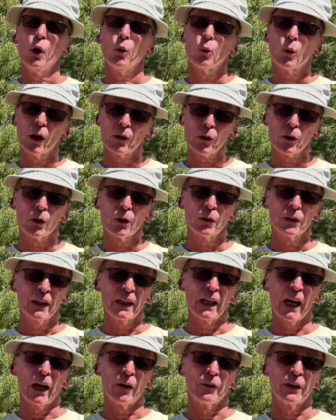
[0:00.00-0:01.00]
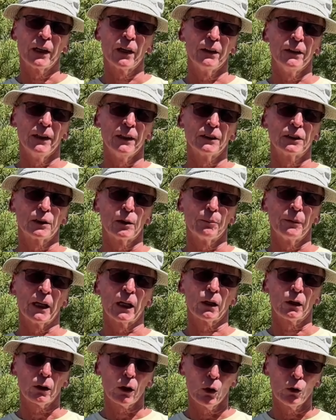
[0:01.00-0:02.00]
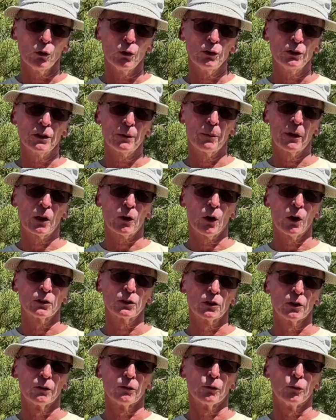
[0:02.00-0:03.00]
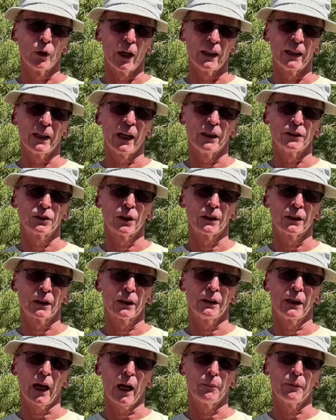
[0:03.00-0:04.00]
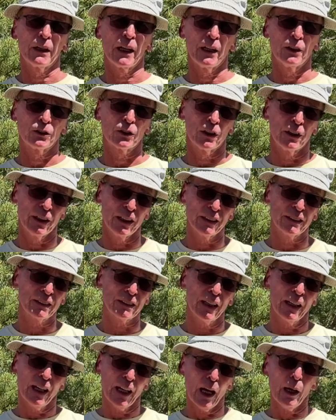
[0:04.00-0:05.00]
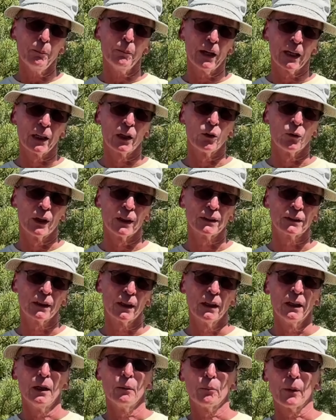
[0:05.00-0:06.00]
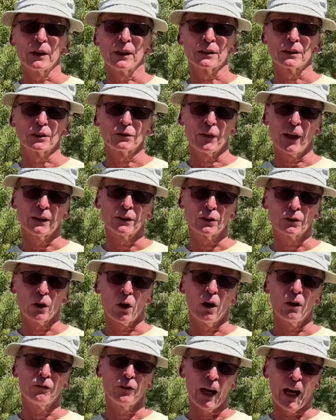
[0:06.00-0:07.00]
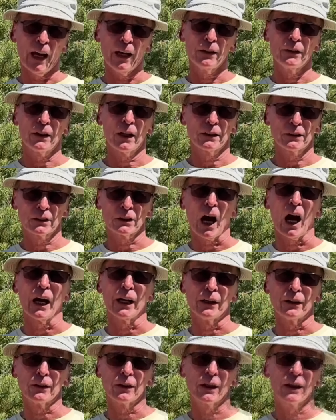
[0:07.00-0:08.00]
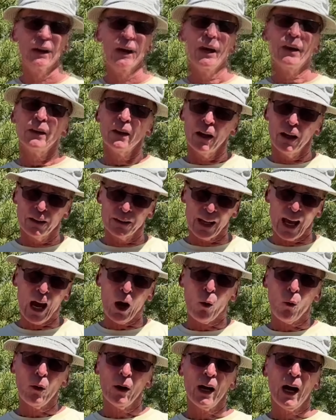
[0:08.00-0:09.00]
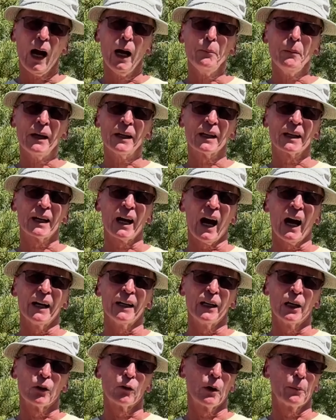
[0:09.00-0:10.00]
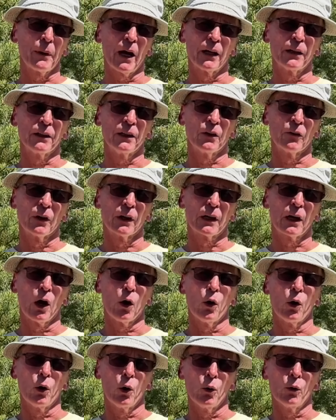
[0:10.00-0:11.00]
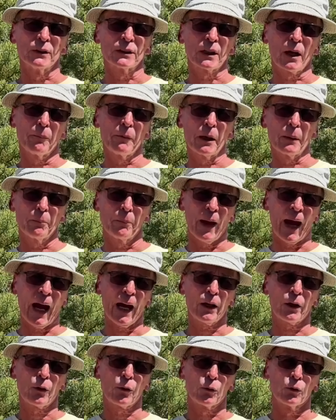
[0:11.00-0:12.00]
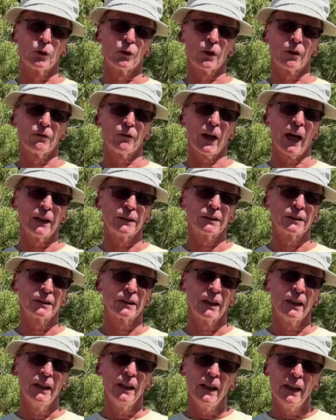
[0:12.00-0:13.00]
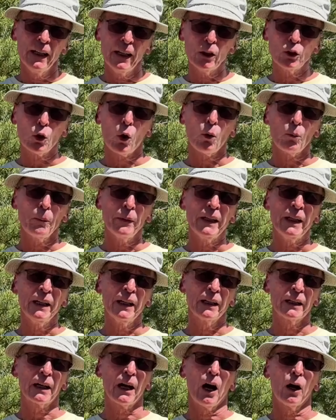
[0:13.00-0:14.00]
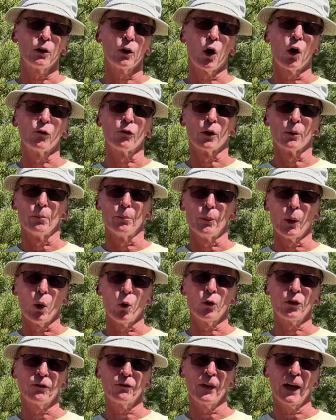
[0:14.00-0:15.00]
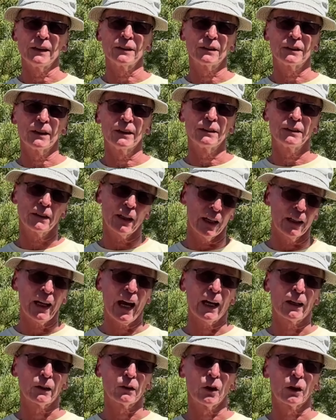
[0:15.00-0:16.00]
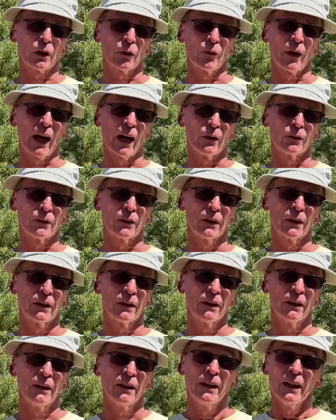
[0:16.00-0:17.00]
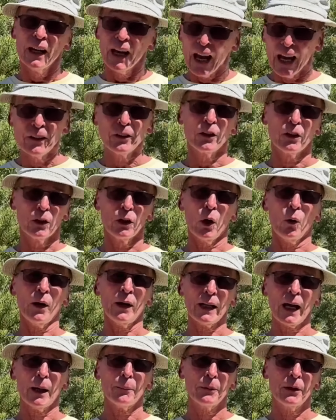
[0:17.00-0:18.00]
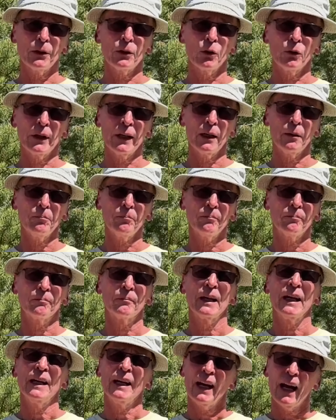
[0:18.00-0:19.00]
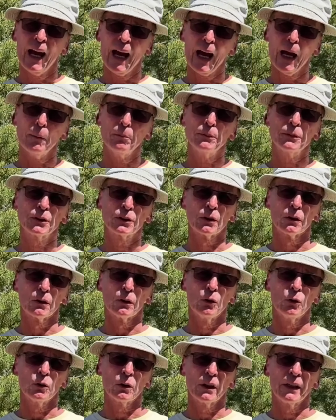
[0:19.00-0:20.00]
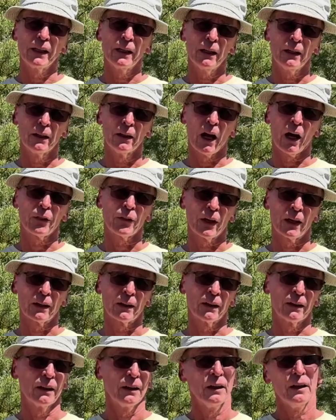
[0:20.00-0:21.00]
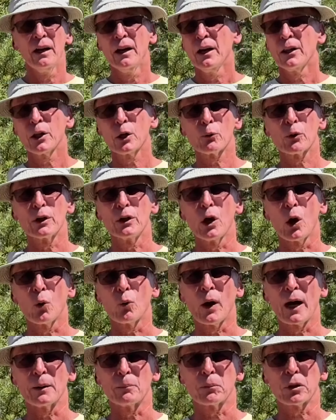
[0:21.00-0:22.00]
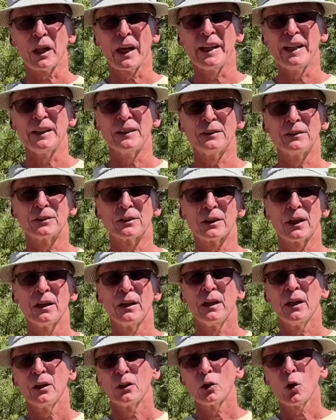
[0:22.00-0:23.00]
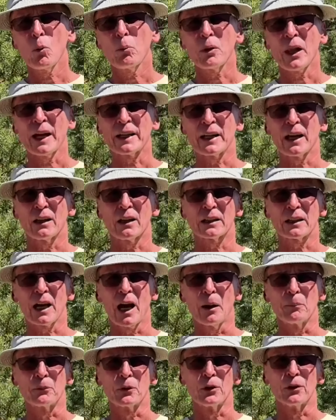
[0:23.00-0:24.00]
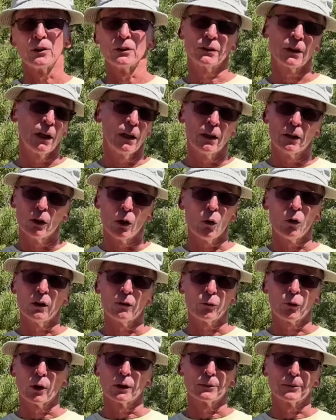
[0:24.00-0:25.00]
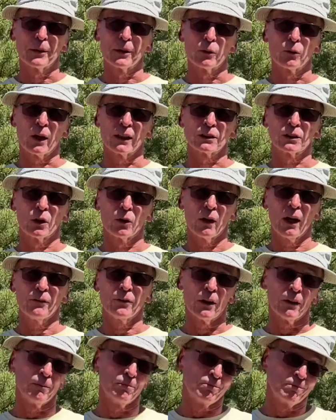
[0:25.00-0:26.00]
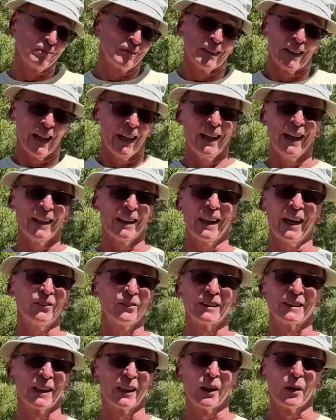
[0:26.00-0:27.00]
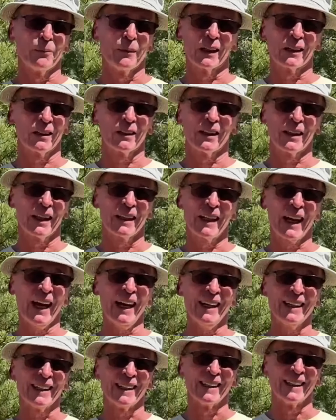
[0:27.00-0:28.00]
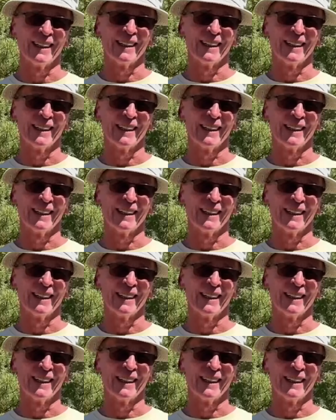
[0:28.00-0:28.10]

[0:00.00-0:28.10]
Whether the area needs to be closed because of radiation contamination is ambiguous, but it's fenced off and signed. Now, I met a guy here about a year ago who was coming back through the fence. He told me he'd gone over both fences and had a look around. And do you know what happened to him? Absolutely nothing. There were no white planes, no black helicopters, no enforcement whatsoever. And that was in the middle of the day.